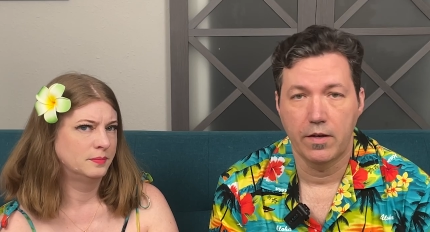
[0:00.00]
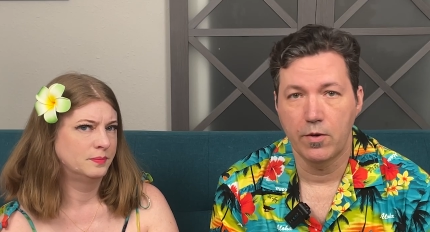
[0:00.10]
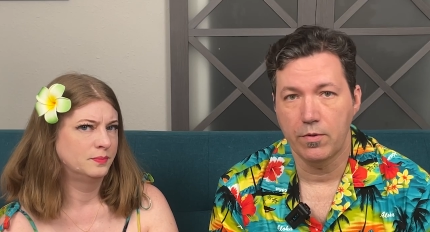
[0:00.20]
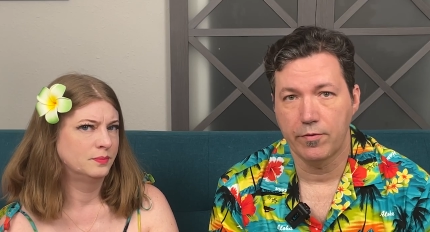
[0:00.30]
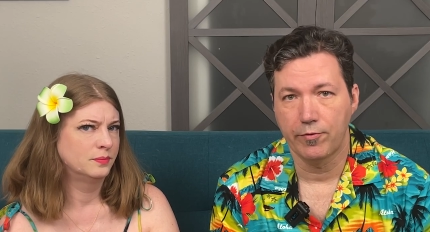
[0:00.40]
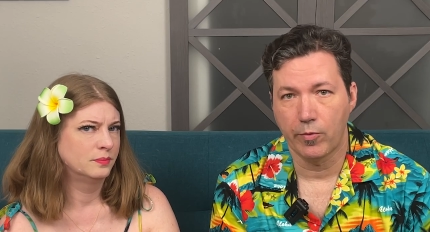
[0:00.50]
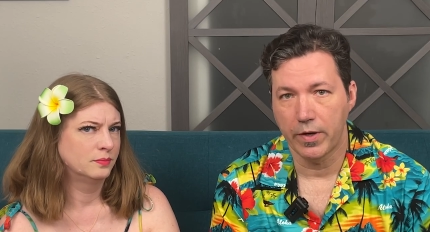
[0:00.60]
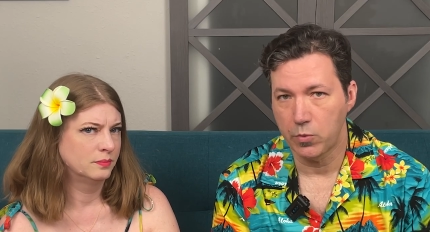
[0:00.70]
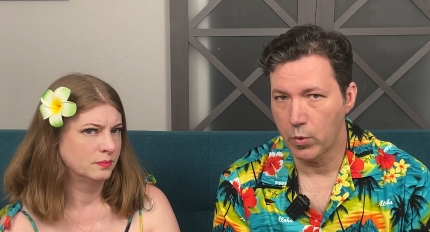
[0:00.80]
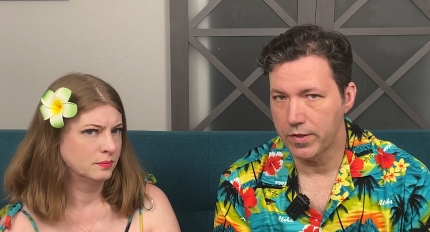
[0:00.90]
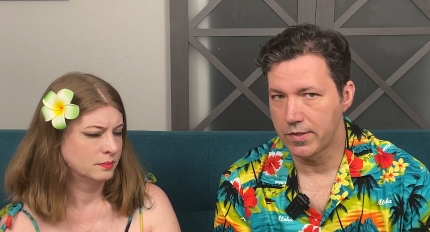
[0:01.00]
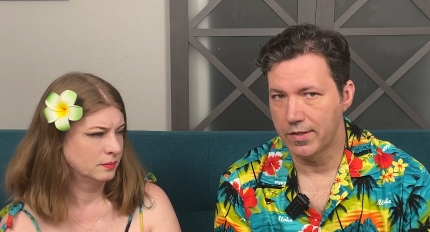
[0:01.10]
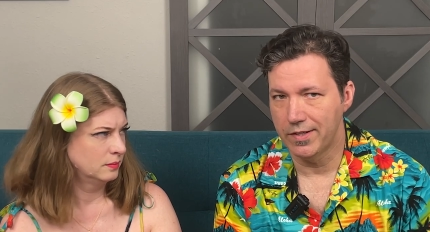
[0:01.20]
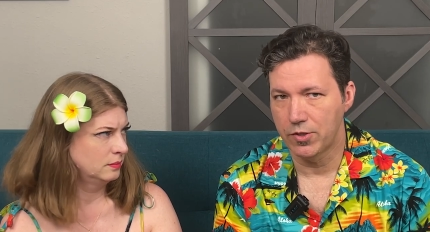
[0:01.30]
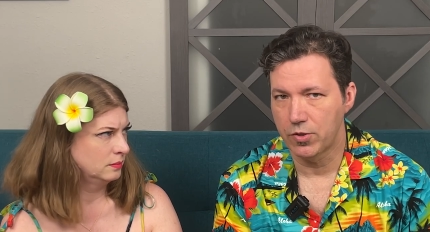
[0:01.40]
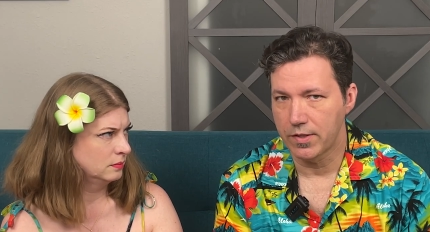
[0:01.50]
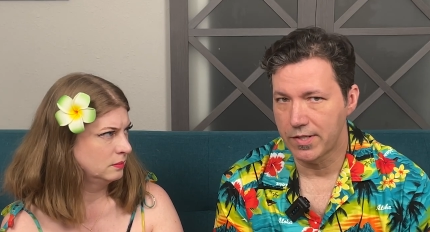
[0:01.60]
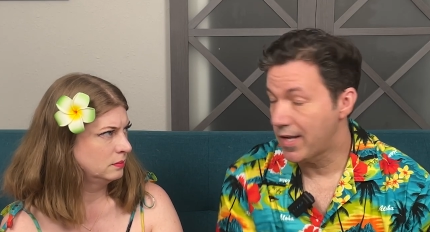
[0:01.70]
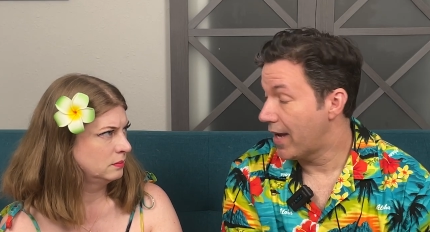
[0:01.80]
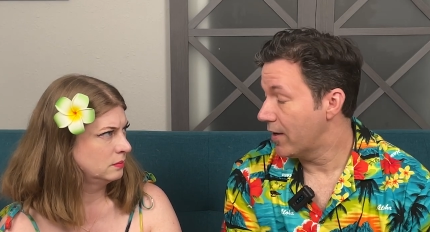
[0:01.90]
Speaker 1: I know the front wasn't initially
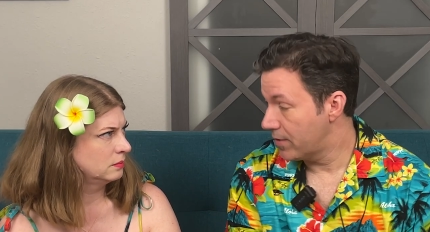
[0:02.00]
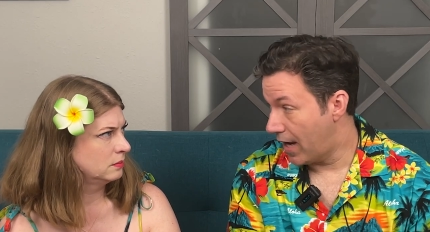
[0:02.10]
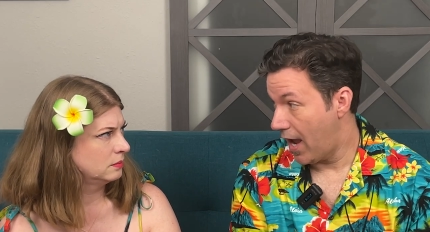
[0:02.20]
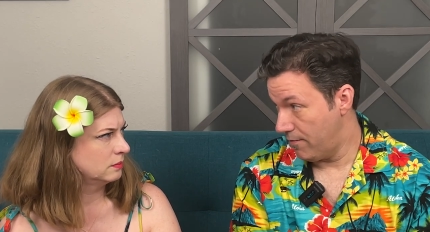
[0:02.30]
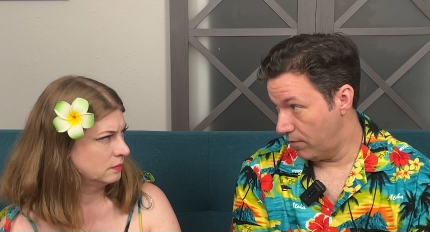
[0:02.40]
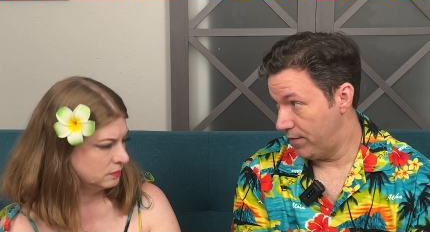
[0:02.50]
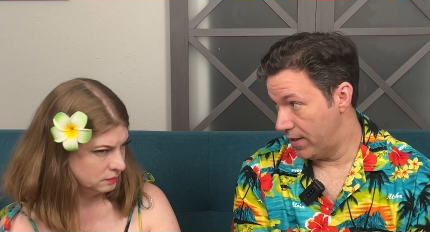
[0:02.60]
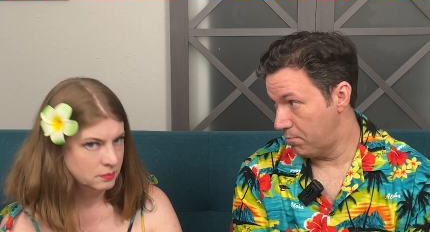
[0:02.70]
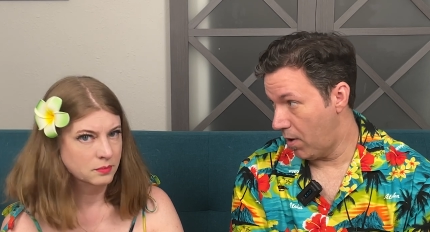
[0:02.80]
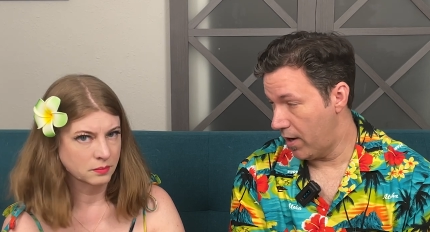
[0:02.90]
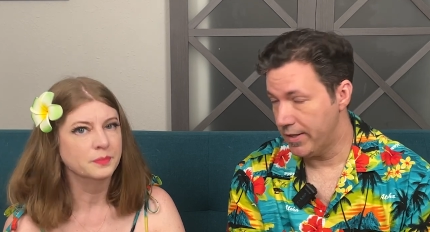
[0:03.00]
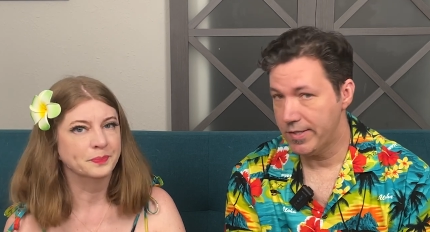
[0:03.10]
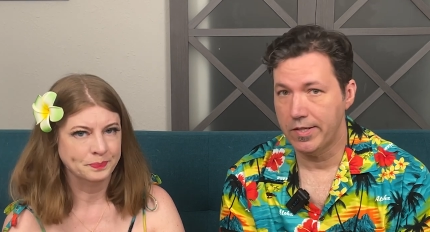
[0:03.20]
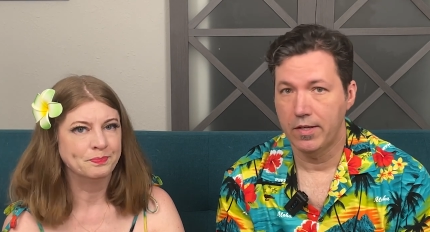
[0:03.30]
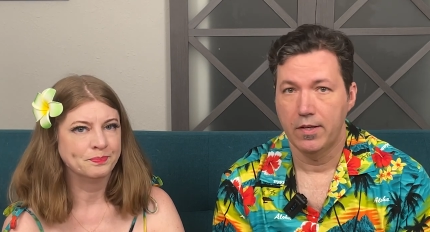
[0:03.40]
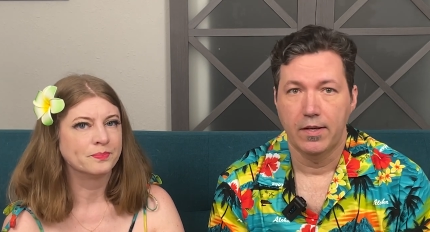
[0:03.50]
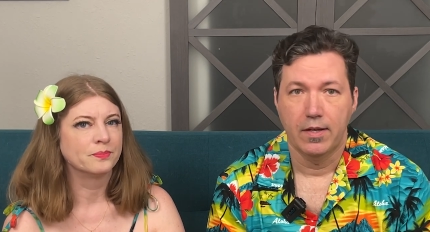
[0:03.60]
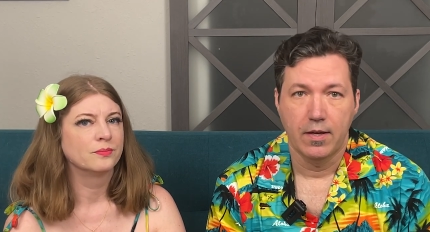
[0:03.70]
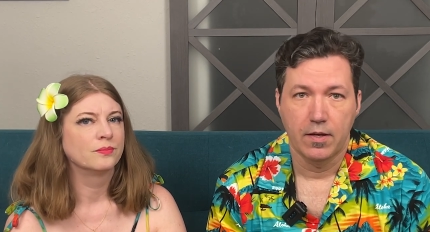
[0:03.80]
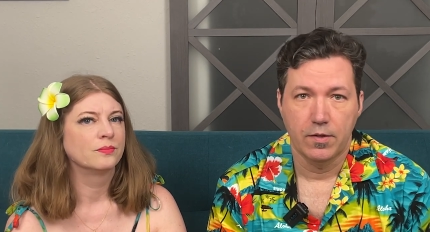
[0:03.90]
styled to have a fitted bodice,
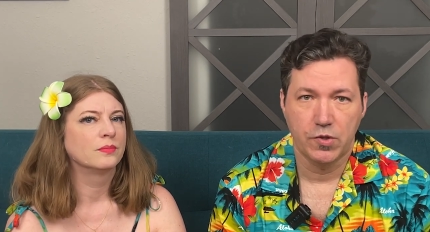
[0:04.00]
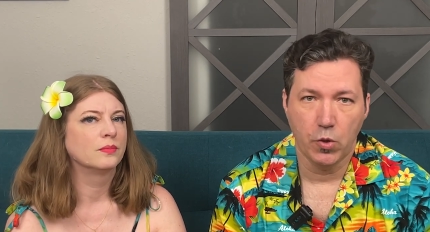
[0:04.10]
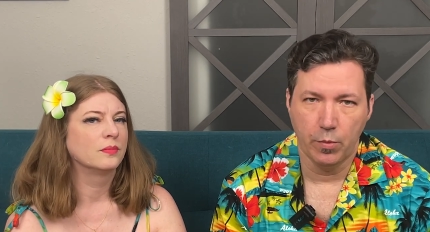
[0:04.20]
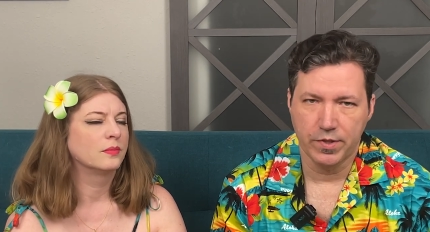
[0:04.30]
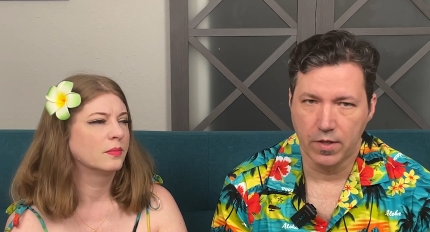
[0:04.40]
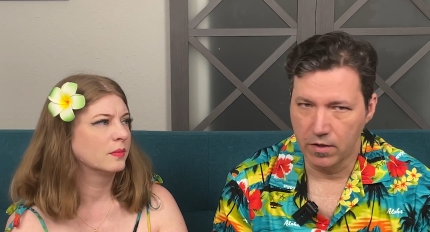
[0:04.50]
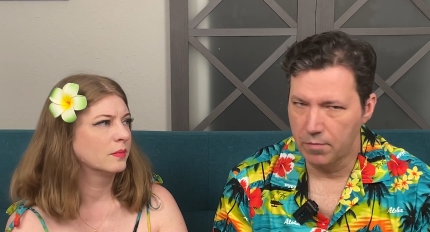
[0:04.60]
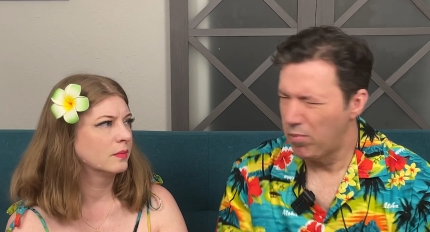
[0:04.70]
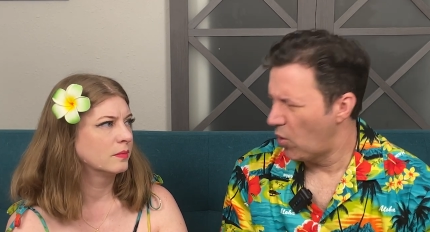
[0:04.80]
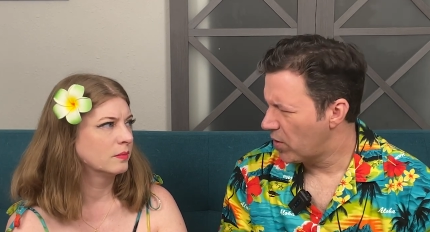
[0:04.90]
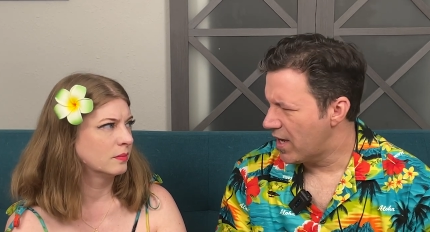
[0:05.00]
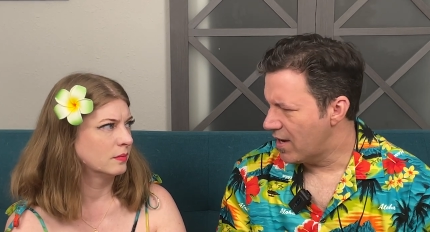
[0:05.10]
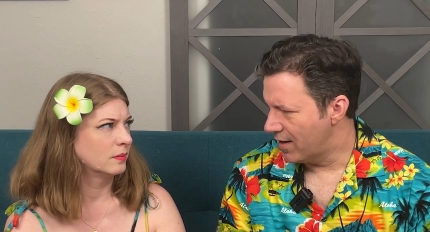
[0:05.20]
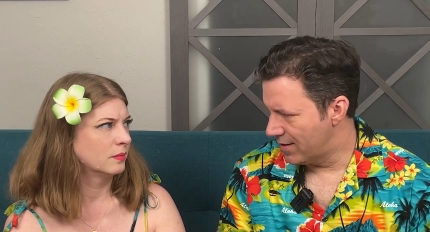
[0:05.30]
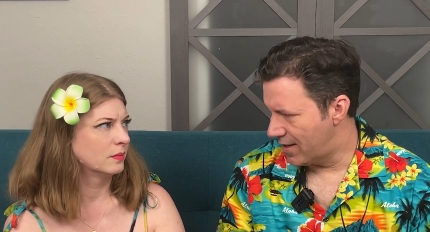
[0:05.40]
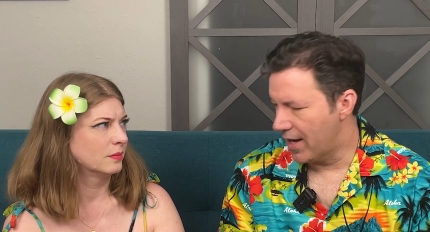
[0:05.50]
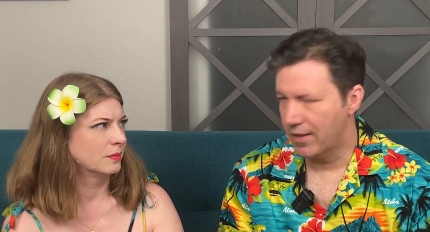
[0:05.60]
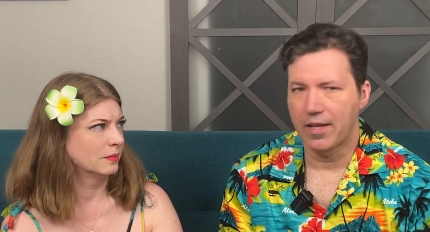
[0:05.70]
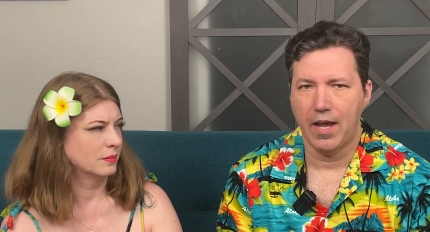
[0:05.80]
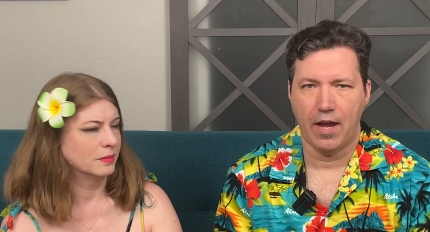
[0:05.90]
so it was a little bulky and
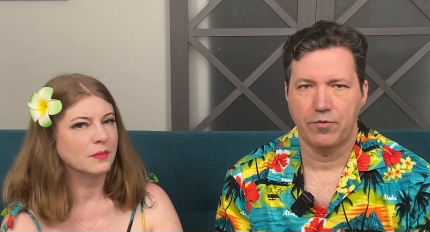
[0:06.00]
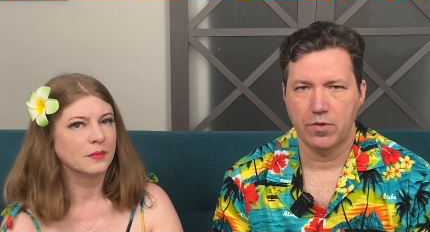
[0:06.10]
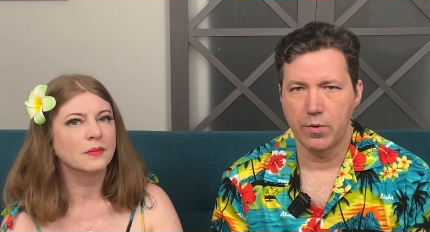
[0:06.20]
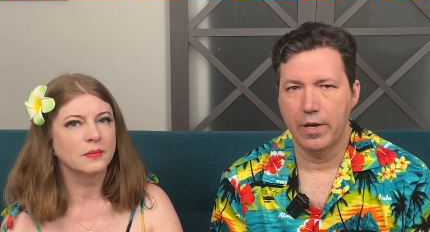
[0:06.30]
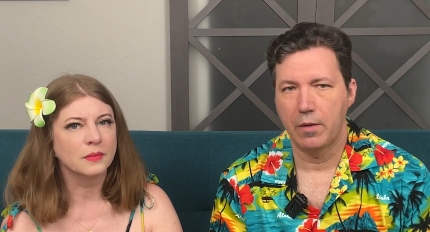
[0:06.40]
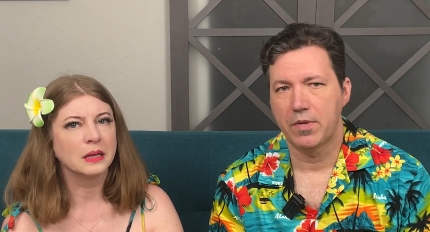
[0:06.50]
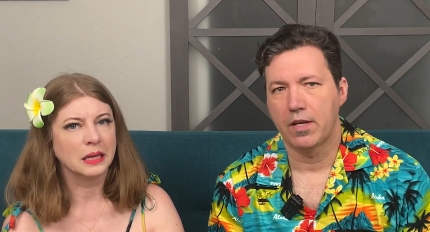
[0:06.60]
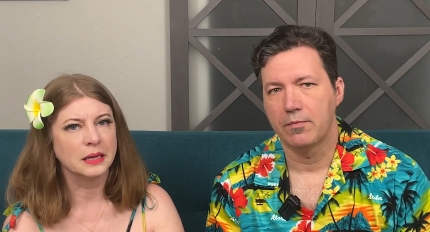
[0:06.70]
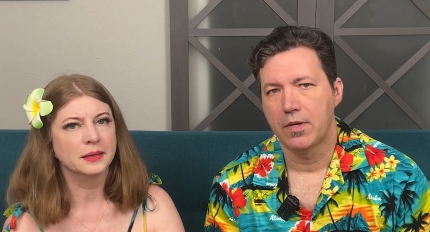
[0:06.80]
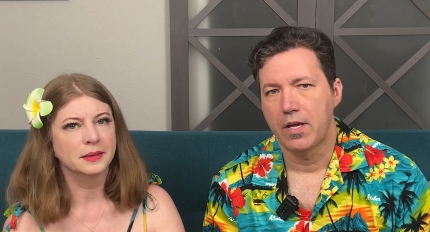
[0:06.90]
dangly after you hemmed it.